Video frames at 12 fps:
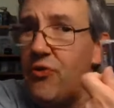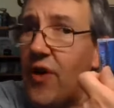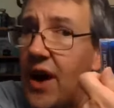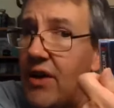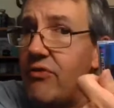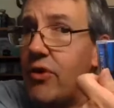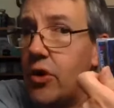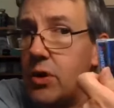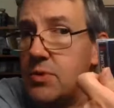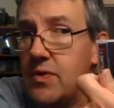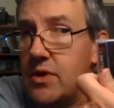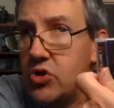5
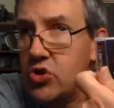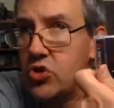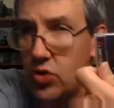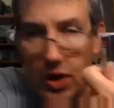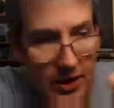volumes of this.